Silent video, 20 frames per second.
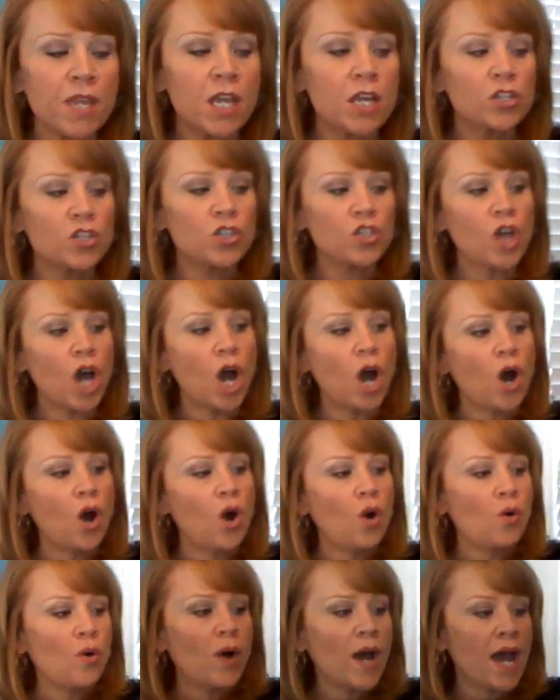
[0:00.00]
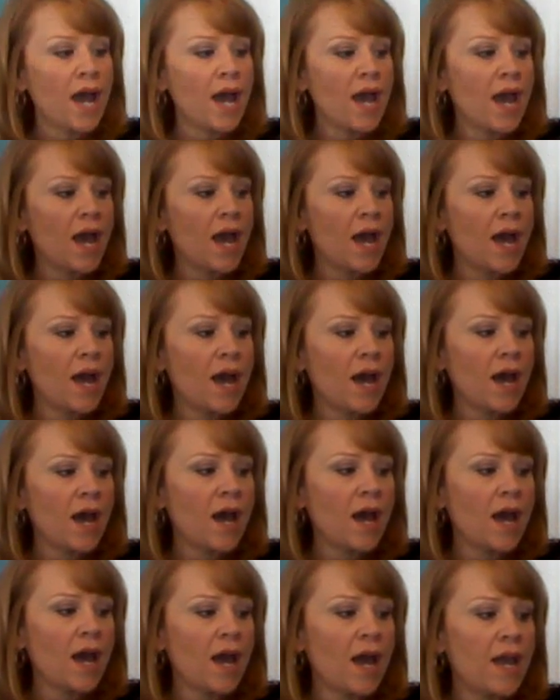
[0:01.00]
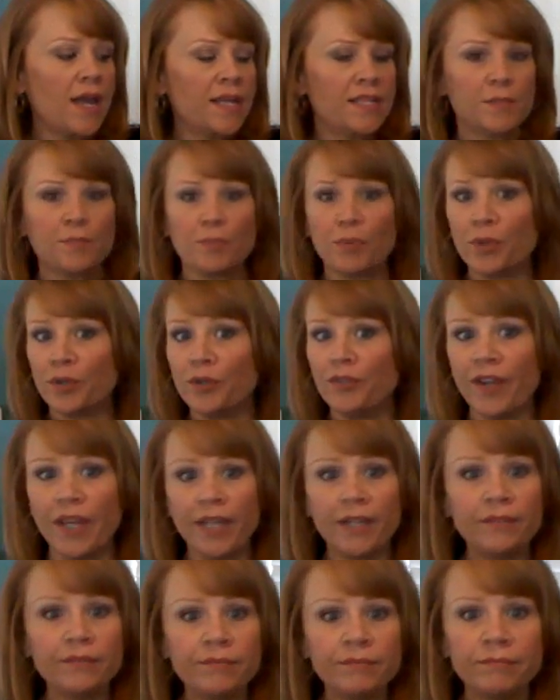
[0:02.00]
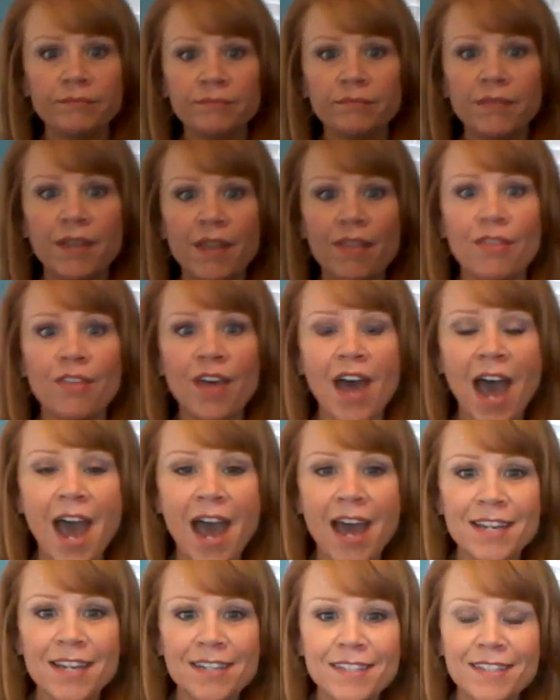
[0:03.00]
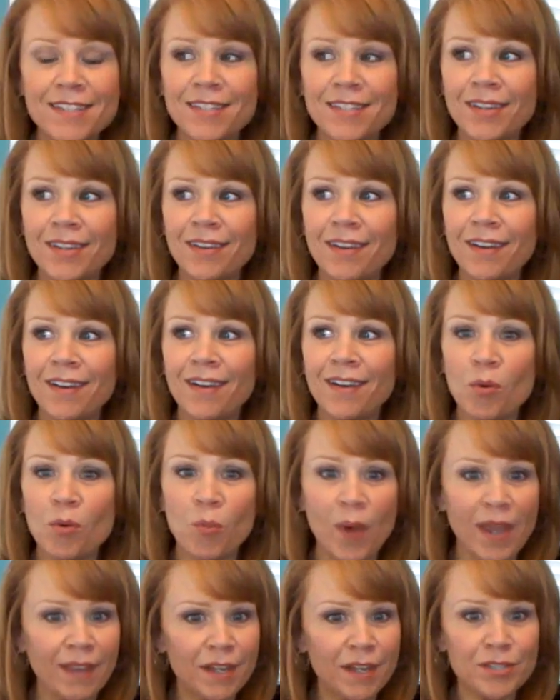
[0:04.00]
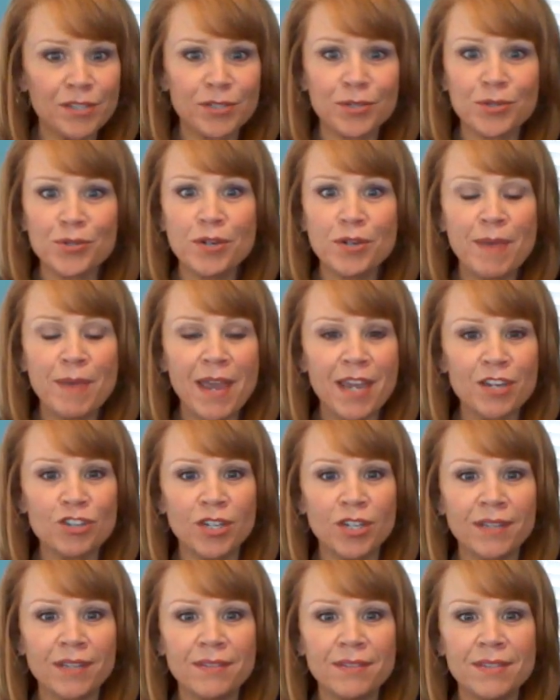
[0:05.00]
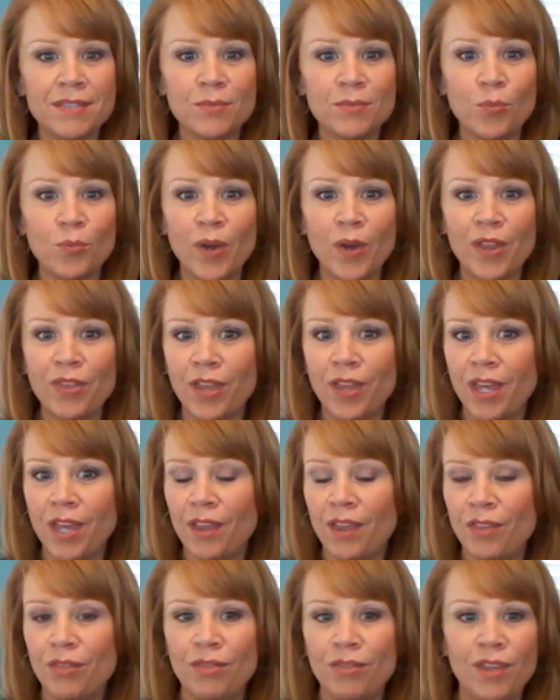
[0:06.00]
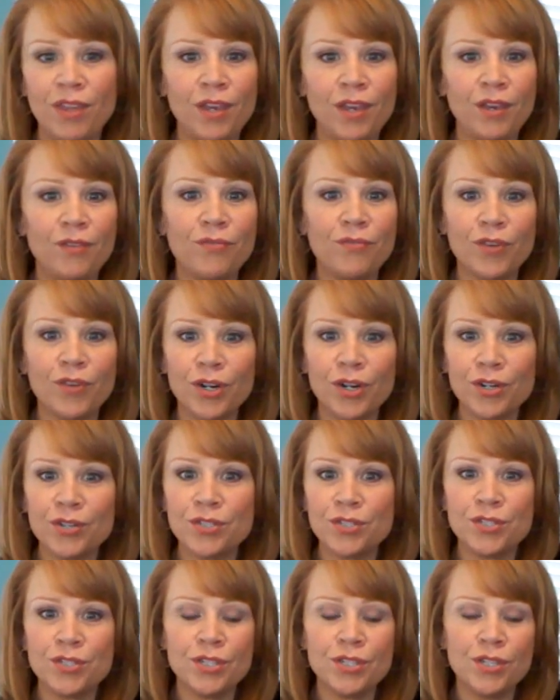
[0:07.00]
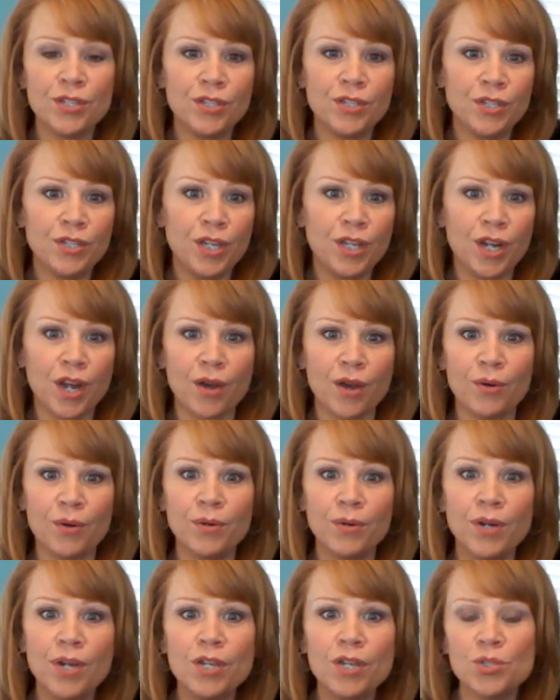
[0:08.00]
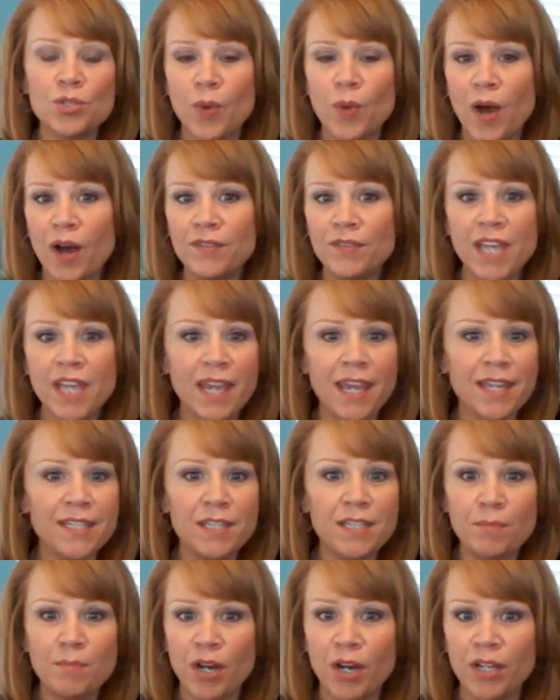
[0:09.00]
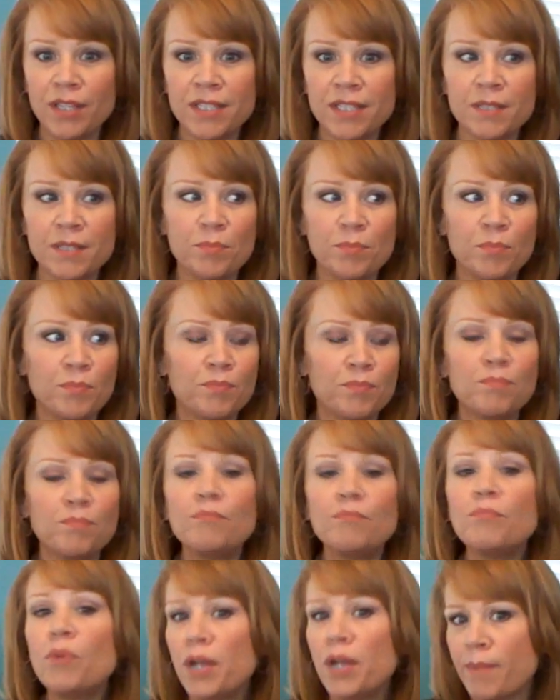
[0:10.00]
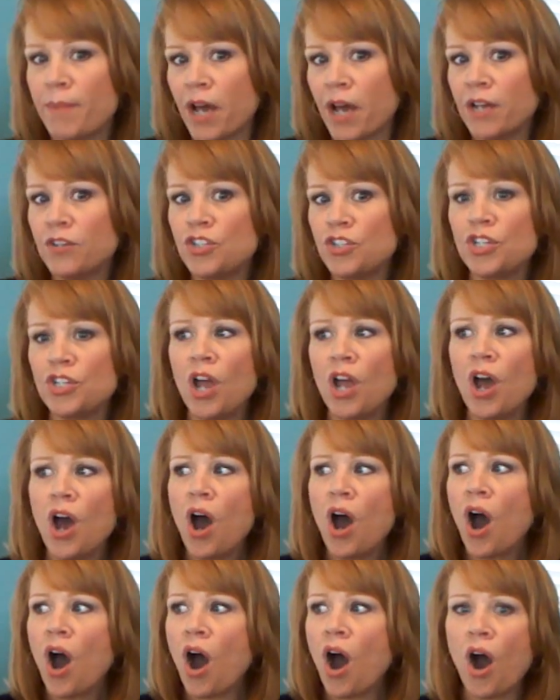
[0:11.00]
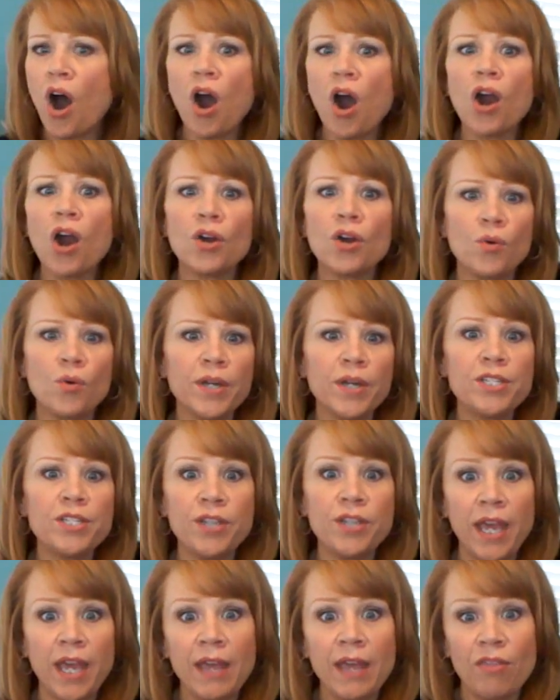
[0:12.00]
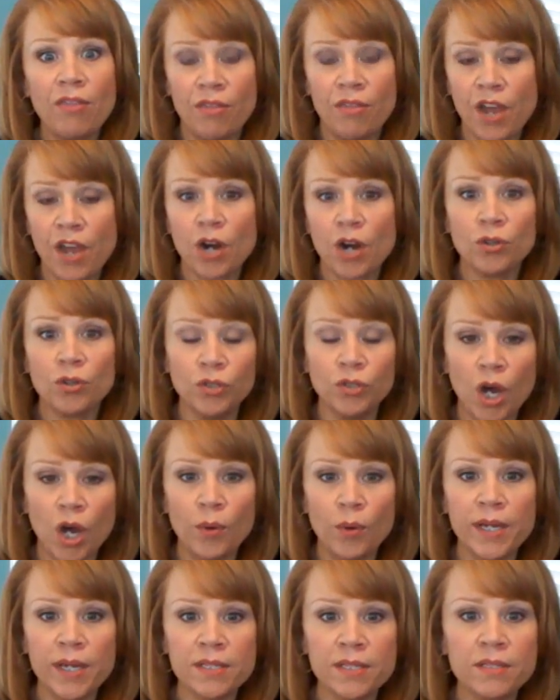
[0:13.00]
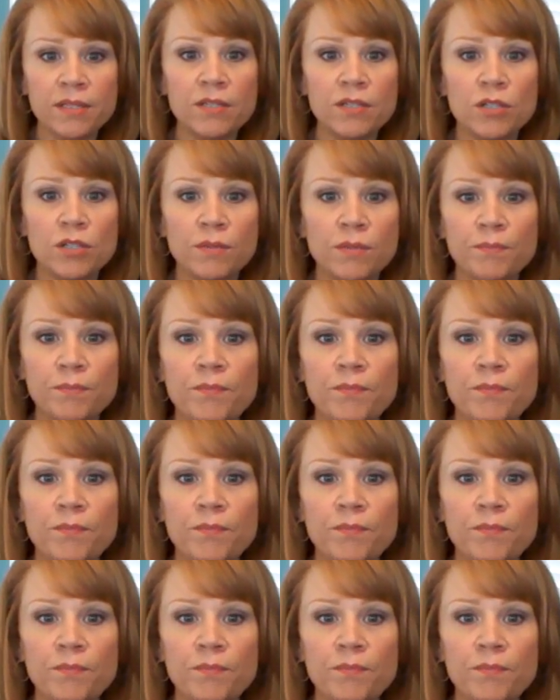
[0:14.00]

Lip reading: So it's proven that weight loss surgery patients within the first 12 to 18 months pretty much are going to hit their lowest